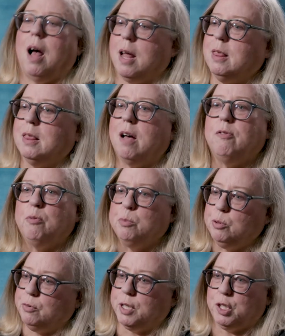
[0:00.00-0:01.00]
I love
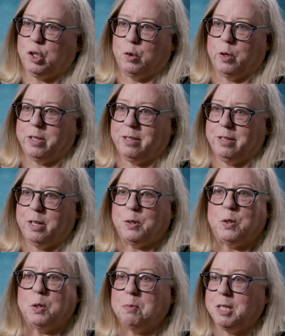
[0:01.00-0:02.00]
moving short. You know,
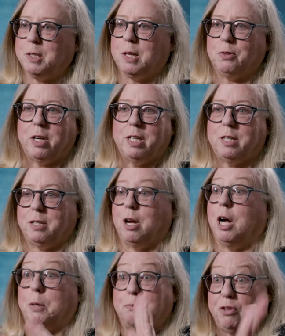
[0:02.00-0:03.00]
so as much as I'll try to
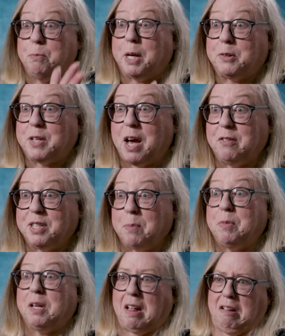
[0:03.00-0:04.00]
talk filmmakers out of
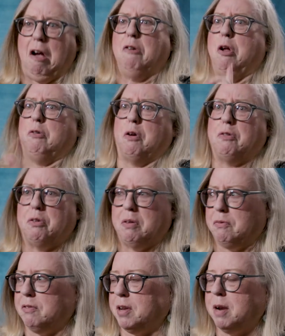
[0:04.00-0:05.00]
something, like, oh no, don't do
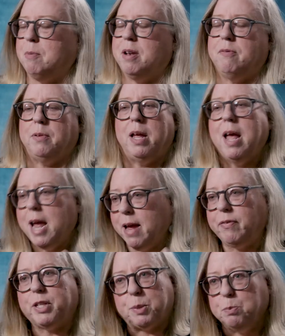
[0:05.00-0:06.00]
it. We've done none of it.
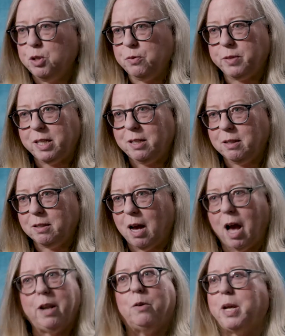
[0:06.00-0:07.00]
If it's moving,
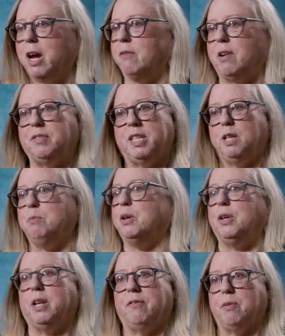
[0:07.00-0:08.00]
I don't care if I've seen a
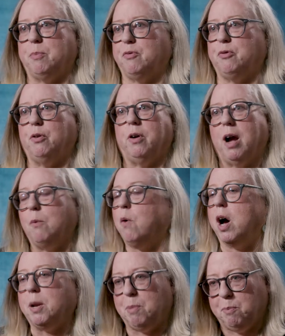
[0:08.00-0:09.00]
million of them before. I
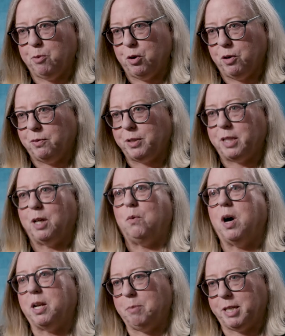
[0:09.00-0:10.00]
want to be moved and I
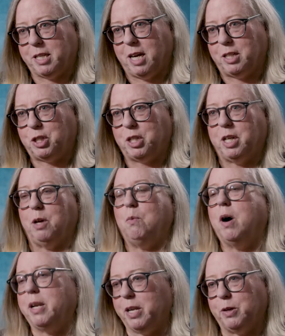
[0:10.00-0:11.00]
want to be touched and I
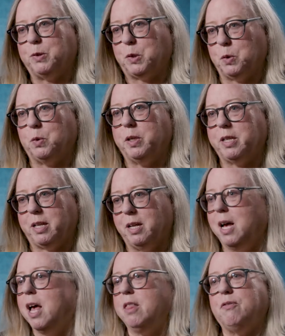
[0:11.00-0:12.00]
want to hear a story
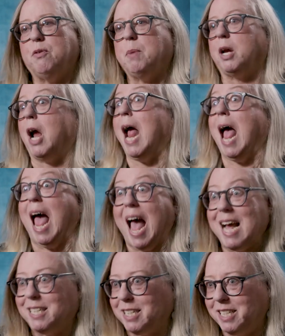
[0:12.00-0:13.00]
that the filmmaker
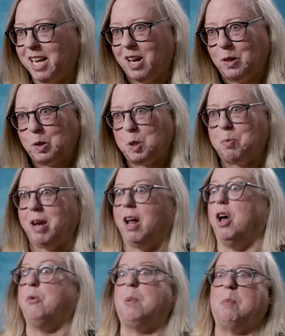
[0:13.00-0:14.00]
had to tell, despite
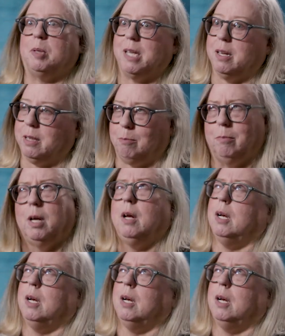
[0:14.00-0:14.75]
100 people telling them,